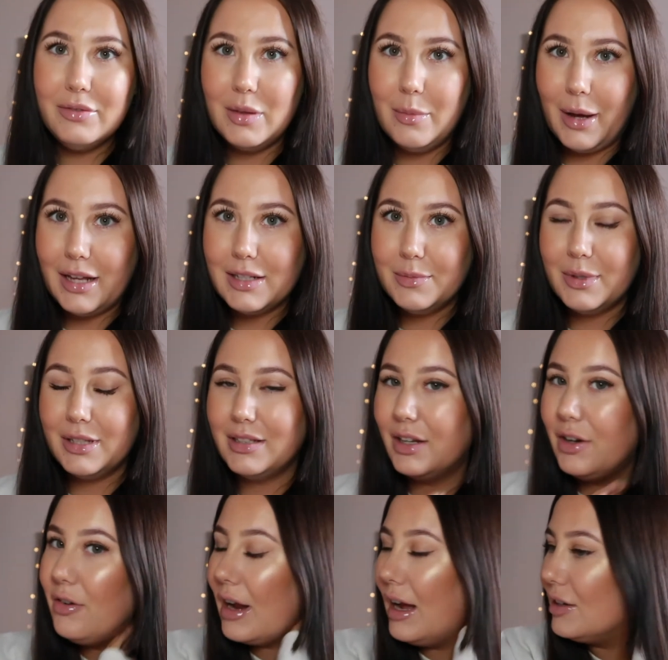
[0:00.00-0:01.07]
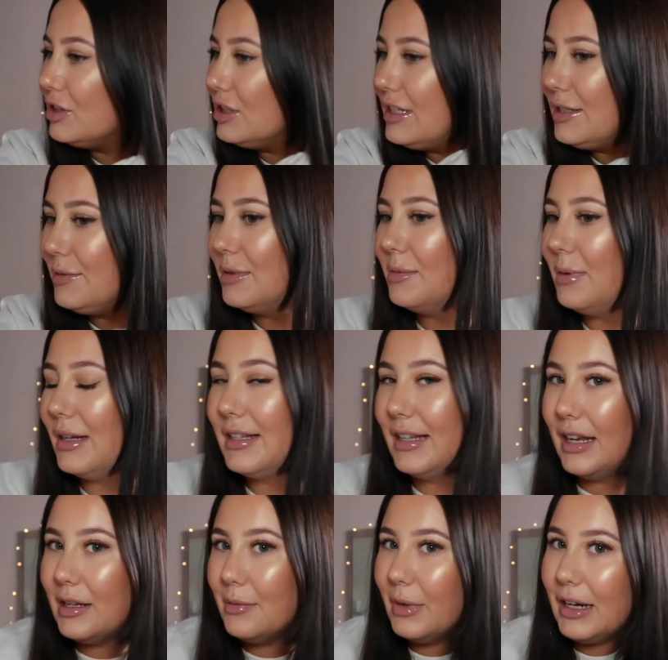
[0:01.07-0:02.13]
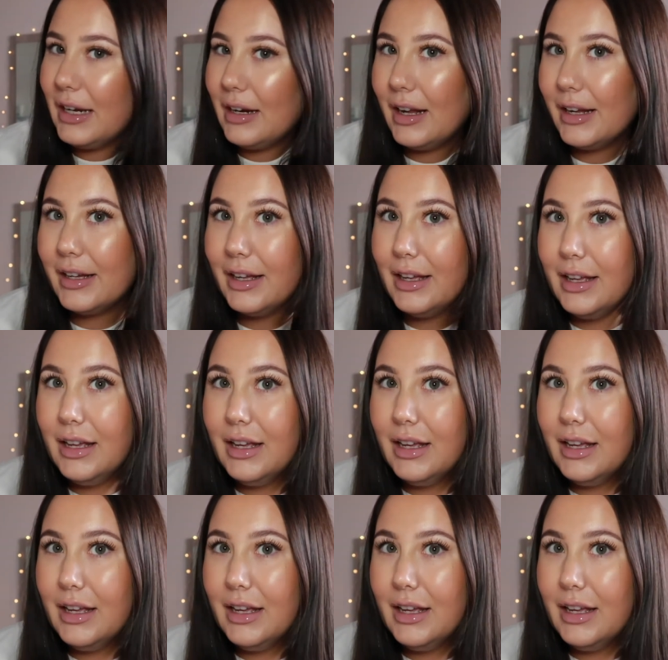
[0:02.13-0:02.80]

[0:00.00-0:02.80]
for the best because I don't actually need to be spending any money. Like,